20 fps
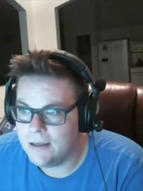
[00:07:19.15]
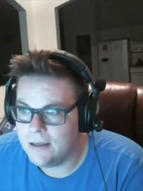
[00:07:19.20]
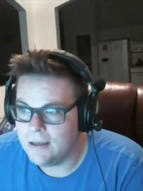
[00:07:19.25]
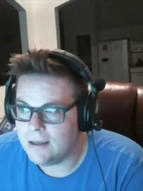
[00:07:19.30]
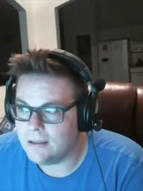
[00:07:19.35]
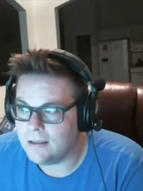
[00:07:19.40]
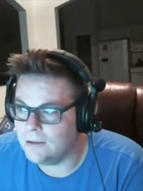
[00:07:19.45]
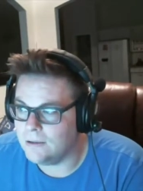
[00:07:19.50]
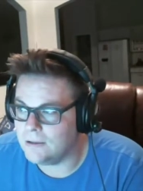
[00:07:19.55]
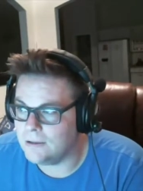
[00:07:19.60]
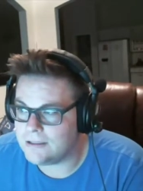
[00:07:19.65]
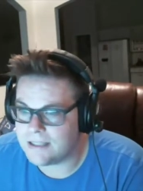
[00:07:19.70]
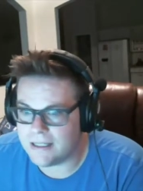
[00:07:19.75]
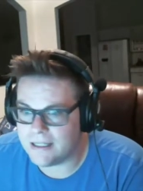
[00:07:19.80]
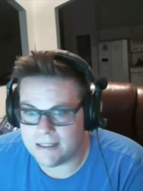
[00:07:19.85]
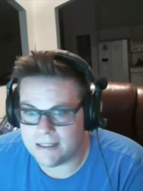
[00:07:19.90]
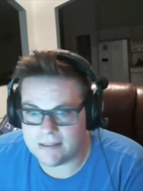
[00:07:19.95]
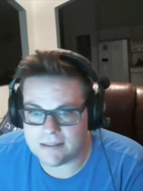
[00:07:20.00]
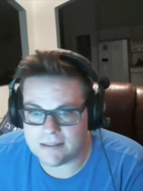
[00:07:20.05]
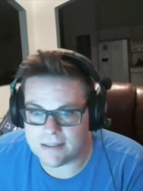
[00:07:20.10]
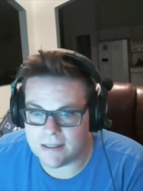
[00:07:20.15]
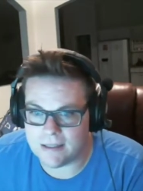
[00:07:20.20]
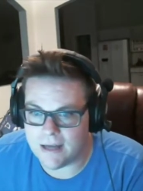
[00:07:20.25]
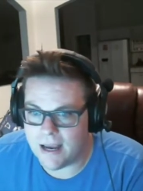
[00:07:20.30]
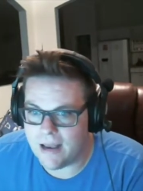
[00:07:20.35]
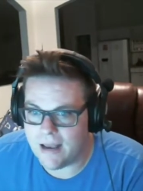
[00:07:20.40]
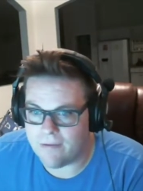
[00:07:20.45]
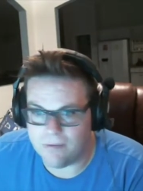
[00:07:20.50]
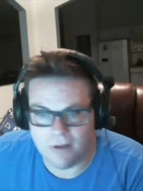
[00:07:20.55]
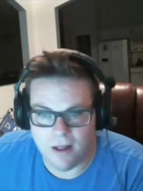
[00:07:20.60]
Looks like it's going to
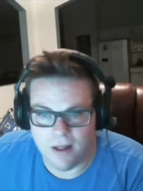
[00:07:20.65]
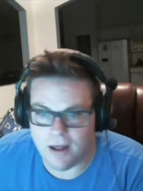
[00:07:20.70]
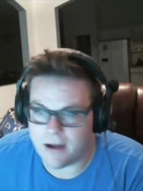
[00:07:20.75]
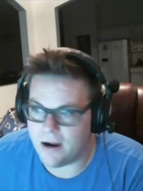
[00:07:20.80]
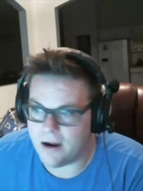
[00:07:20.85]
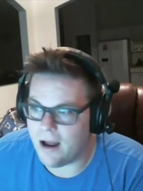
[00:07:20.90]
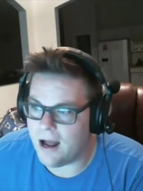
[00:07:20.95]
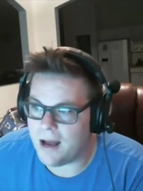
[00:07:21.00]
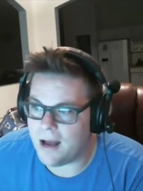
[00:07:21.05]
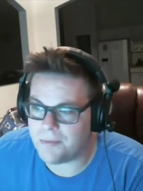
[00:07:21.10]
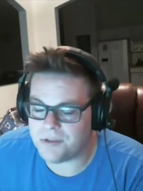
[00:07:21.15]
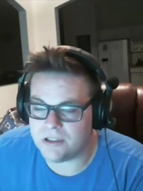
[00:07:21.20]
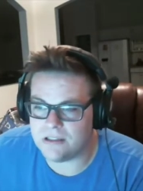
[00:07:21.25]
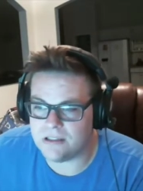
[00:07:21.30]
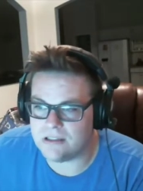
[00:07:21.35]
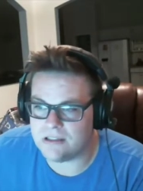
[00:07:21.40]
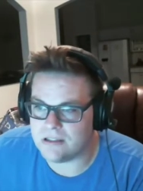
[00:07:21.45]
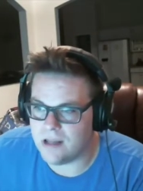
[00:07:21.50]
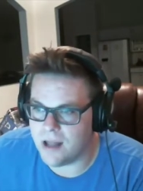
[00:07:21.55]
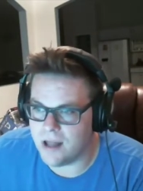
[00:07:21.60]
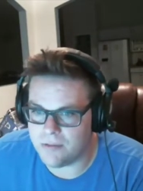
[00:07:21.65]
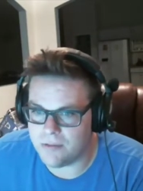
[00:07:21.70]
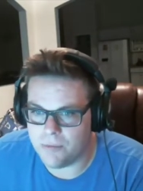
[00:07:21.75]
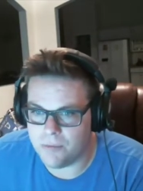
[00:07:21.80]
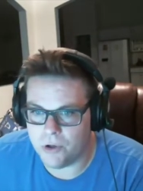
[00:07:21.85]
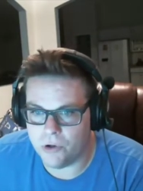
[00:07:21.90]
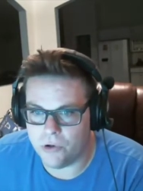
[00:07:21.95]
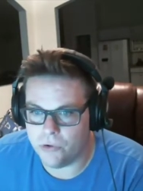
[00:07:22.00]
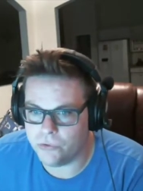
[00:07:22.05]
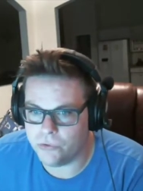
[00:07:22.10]
have a lot of options, a lot of
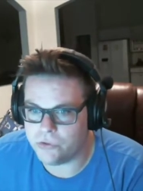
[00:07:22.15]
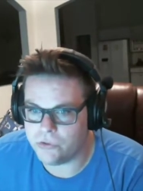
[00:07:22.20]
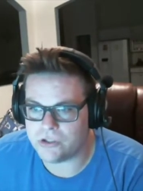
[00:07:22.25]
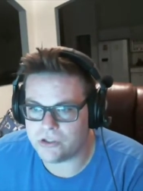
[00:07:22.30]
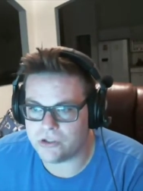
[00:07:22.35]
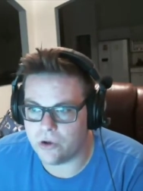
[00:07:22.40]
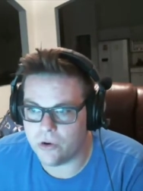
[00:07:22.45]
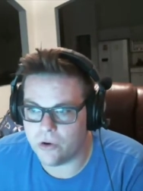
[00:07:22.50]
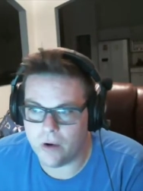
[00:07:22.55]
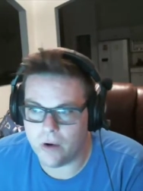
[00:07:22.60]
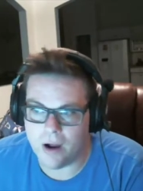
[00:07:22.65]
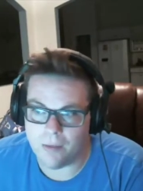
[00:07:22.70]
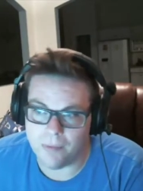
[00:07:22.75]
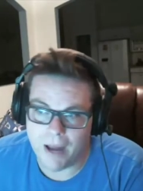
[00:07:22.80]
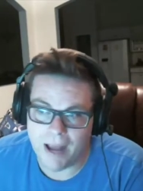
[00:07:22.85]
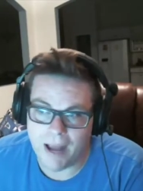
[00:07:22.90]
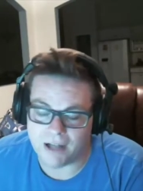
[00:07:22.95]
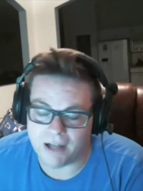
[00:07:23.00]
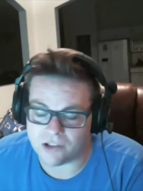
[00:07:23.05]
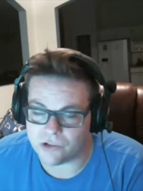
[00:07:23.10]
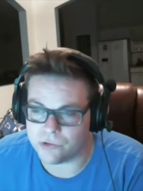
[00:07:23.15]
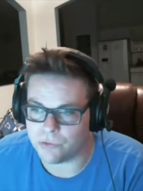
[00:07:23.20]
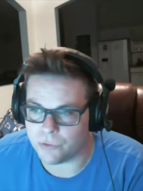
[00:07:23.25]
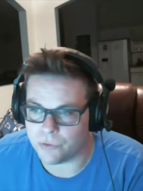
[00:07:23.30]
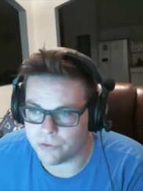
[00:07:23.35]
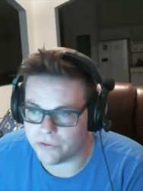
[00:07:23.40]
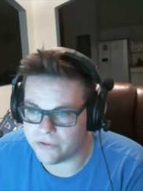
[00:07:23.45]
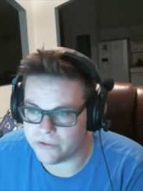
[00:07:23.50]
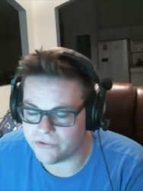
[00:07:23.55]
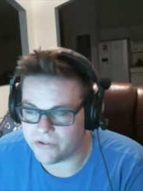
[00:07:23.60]
modes, so I'm actually really
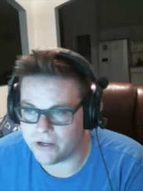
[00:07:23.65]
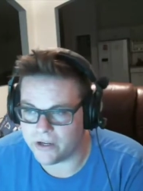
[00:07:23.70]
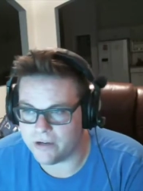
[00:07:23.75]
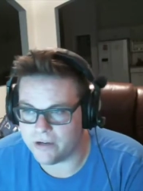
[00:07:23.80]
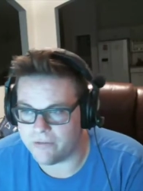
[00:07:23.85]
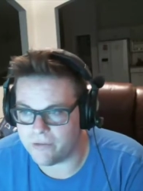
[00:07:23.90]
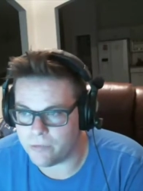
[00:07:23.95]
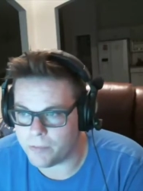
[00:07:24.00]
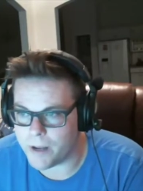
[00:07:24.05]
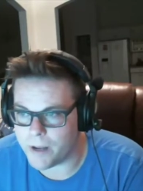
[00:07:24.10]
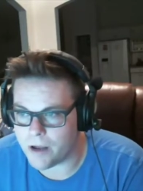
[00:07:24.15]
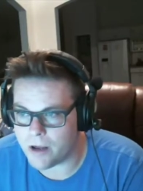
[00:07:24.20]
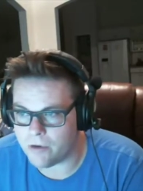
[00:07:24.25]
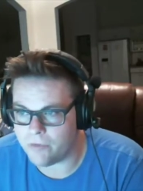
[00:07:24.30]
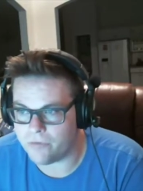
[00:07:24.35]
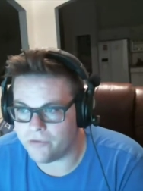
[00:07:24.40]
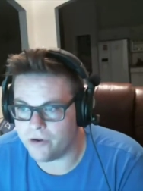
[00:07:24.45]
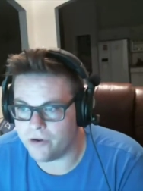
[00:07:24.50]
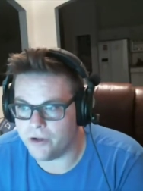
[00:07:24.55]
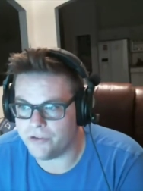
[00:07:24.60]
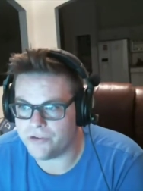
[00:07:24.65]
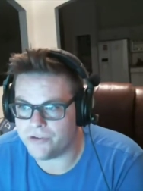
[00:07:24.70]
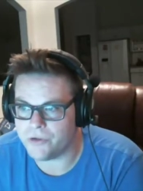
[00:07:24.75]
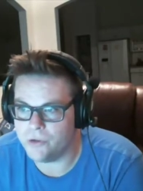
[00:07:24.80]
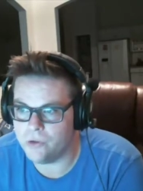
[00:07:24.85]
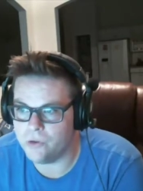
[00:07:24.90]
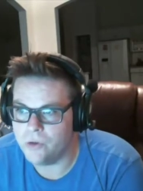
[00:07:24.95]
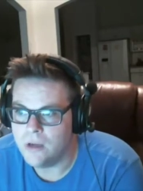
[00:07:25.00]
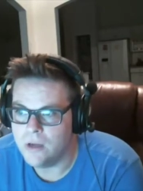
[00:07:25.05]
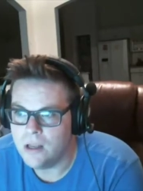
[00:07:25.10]
excited for Battlefront
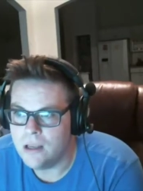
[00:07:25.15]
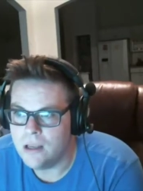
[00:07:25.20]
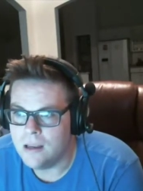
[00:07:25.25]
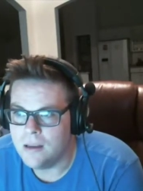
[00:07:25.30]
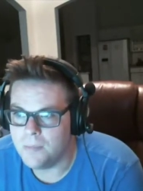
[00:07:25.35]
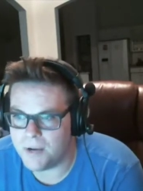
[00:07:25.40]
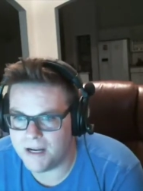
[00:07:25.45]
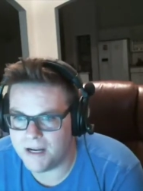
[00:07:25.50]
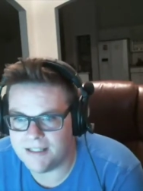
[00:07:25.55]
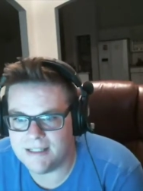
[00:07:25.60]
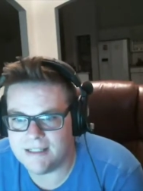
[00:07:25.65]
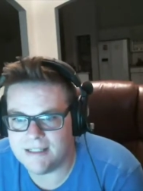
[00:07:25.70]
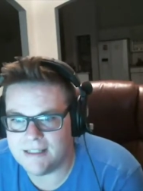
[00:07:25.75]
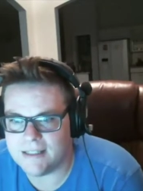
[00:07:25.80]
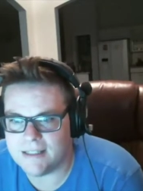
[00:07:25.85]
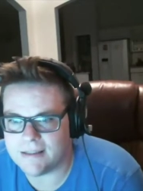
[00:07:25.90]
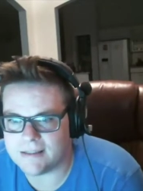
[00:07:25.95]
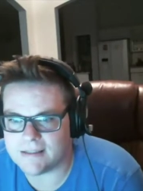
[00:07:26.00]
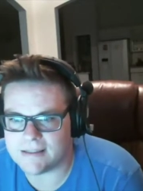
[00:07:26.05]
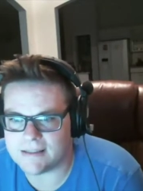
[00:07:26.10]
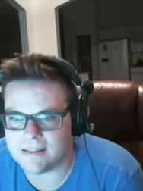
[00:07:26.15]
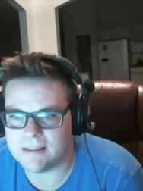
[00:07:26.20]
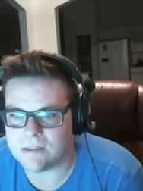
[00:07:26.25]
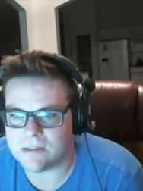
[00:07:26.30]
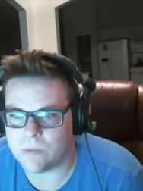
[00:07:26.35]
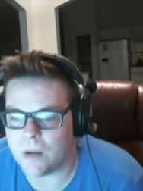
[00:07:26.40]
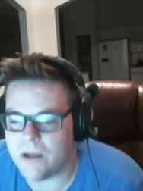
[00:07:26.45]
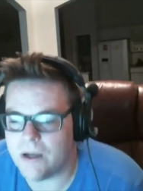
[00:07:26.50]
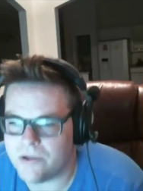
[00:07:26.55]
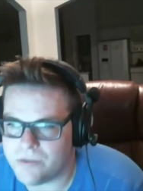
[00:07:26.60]
2. But I did get the sense
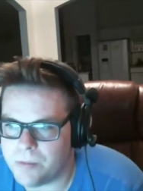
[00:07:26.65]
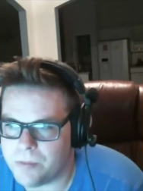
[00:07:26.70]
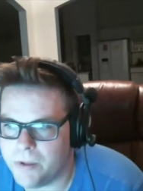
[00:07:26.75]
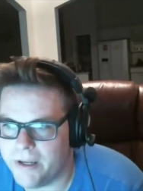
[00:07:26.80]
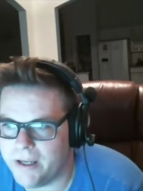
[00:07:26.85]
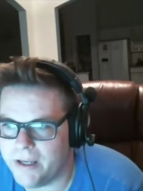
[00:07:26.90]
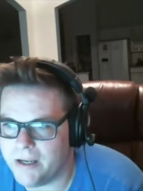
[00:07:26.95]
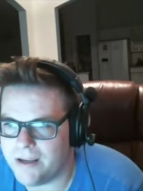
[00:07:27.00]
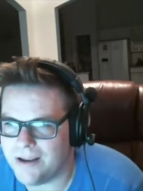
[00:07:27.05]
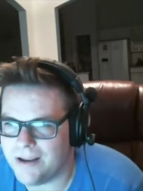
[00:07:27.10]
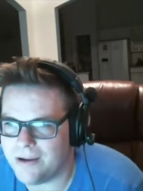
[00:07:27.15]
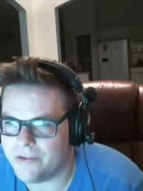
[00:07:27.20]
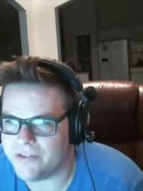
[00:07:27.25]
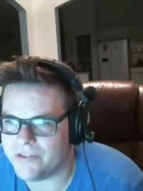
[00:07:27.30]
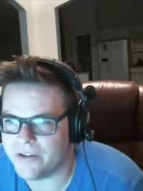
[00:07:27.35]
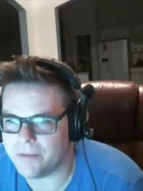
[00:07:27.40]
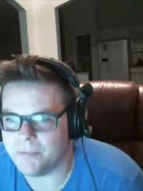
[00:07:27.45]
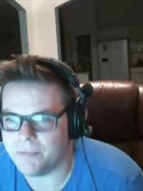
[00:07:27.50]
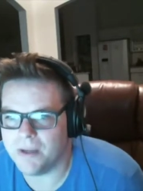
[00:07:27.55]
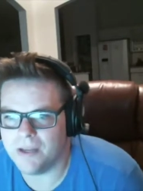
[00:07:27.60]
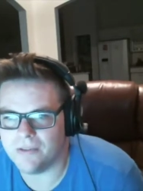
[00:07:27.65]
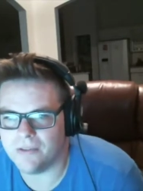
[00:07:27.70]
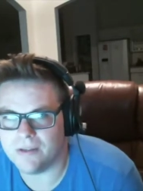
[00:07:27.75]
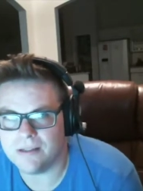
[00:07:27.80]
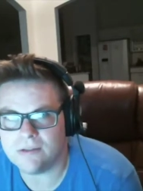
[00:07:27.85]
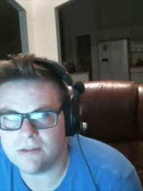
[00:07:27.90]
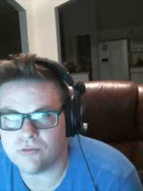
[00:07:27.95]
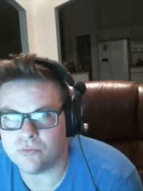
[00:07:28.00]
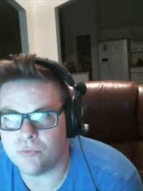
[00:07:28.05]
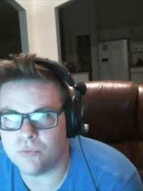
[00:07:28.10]
while I was playing it, I was like, man,
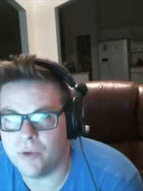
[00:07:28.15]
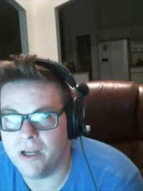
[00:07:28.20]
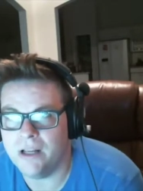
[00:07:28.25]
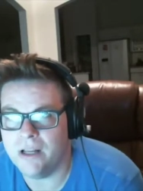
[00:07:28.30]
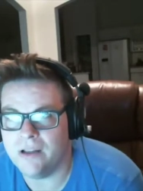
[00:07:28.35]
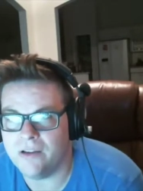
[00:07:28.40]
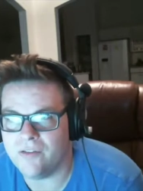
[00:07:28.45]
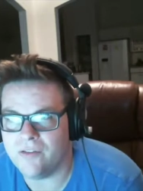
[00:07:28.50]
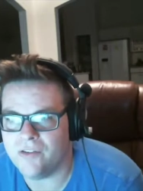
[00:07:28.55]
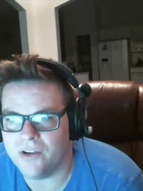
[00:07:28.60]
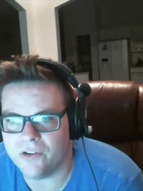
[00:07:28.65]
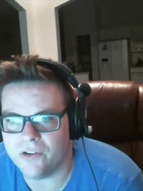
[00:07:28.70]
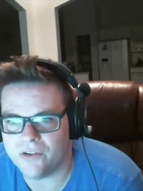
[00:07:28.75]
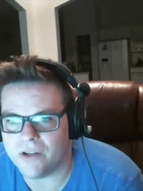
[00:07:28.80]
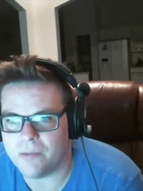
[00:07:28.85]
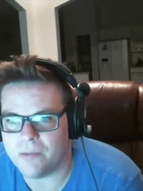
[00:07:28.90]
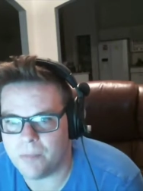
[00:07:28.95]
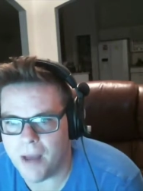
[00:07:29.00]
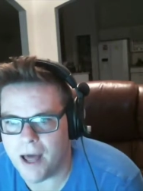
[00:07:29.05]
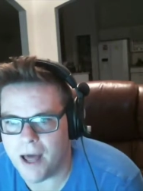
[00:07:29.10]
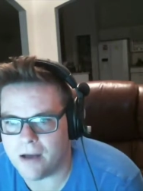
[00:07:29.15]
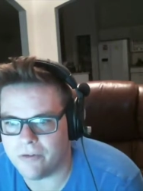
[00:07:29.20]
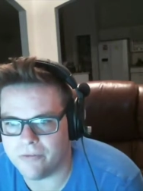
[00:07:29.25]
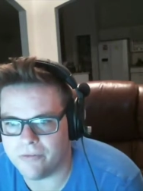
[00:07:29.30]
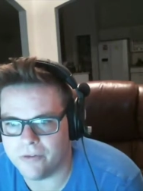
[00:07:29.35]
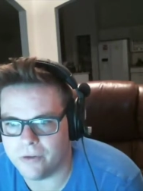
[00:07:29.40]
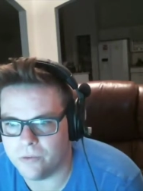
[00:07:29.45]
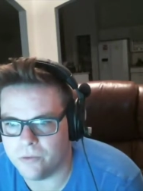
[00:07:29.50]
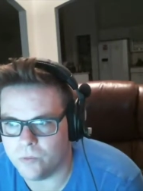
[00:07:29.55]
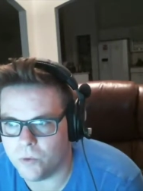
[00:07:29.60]
this really feels like
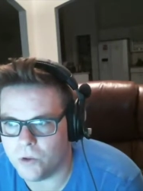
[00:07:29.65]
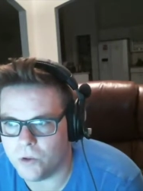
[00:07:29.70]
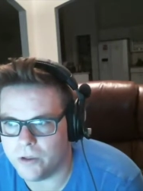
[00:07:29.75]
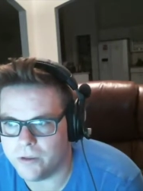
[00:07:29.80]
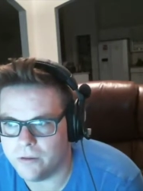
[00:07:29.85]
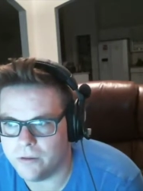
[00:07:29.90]
Battlefield 1.